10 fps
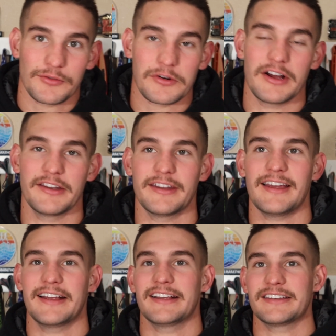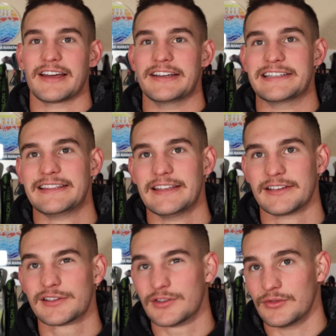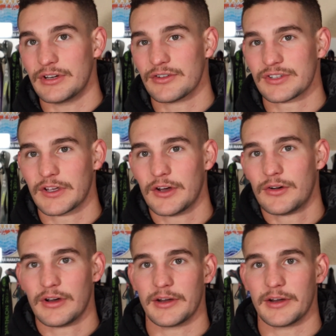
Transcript: run, and I did this 2 years ago,